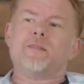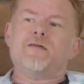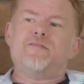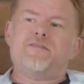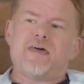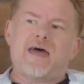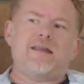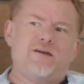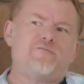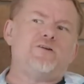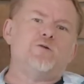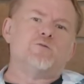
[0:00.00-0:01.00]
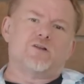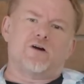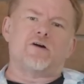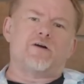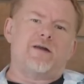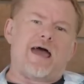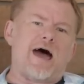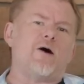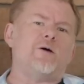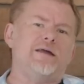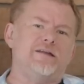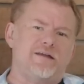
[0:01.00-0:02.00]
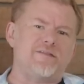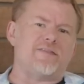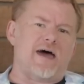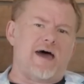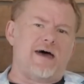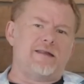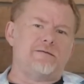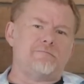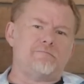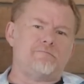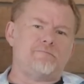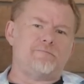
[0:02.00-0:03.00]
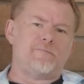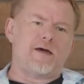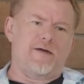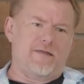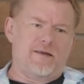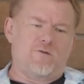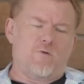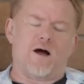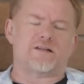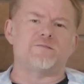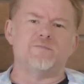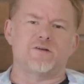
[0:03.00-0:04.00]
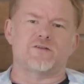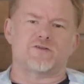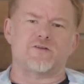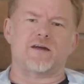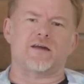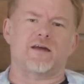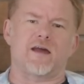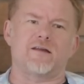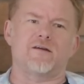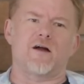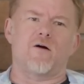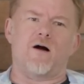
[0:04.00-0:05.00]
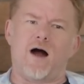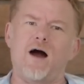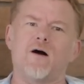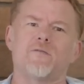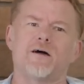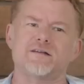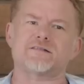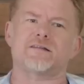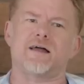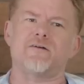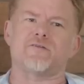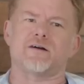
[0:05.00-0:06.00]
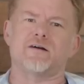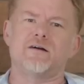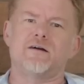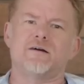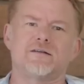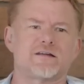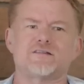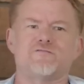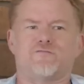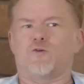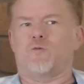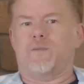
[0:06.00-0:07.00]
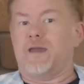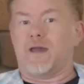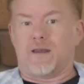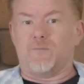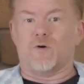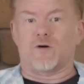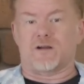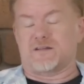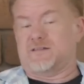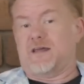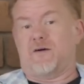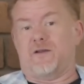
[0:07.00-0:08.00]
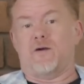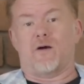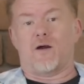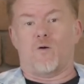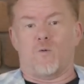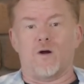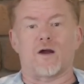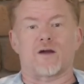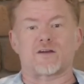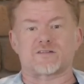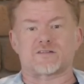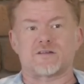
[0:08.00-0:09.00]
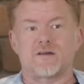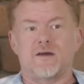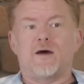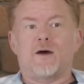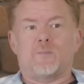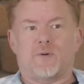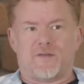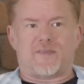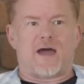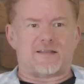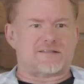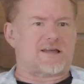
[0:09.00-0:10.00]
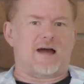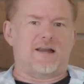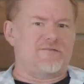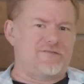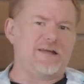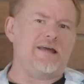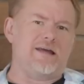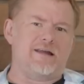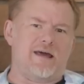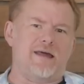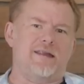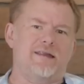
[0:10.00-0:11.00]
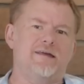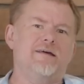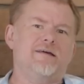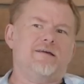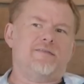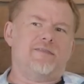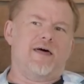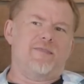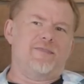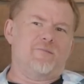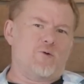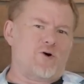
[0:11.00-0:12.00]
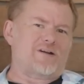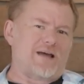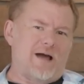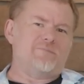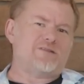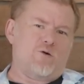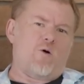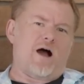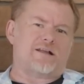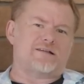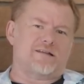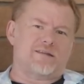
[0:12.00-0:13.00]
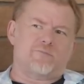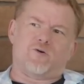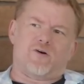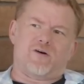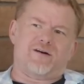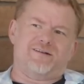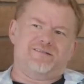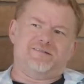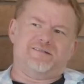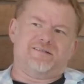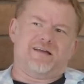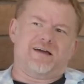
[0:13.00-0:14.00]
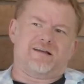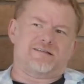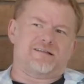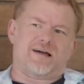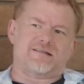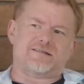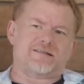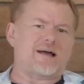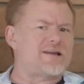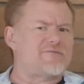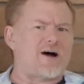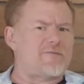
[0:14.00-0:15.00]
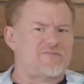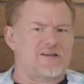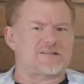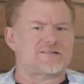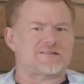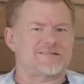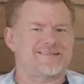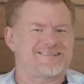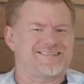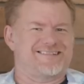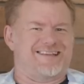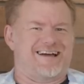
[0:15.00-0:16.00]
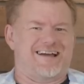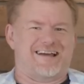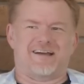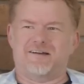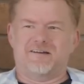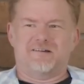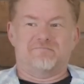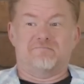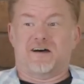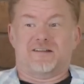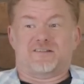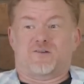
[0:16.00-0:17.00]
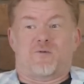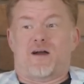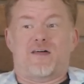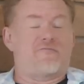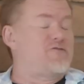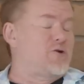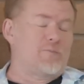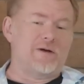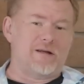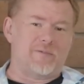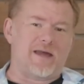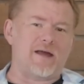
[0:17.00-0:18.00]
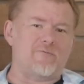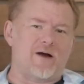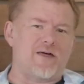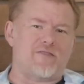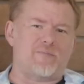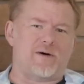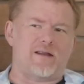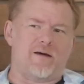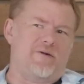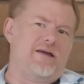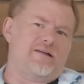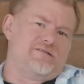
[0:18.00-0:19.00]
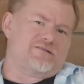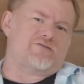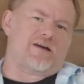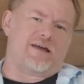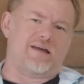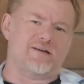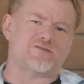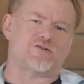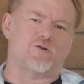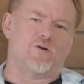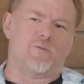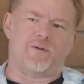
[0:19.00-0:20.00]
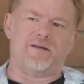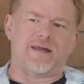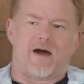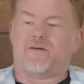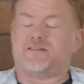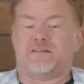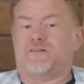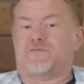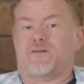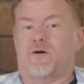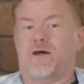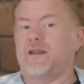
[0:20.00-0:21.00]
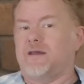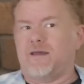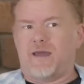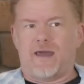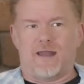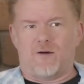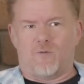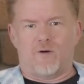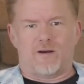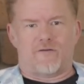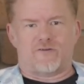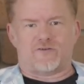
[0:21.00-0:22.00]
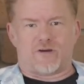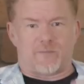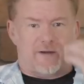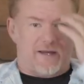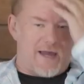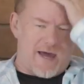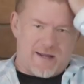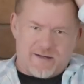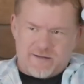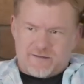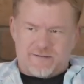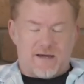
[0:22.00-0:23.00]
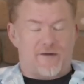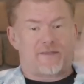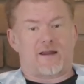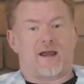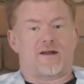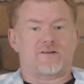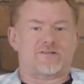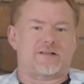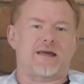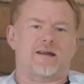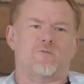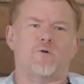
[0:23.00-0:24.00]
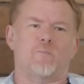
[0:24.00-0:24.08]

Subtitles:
Then if you learn how he did that, and then you watch him do the trick again, you go, oh, that's clever. Doesn't fool me anymore because now I know how it works, but that's kind of neat. And then the more times you watch it, the more you're like, that's kind of obvious. Like, not sure why that fooled me to begin with, but I mean, it's tricky, it's cool, but now I see through it and it won't ever trick me again now that I understand it.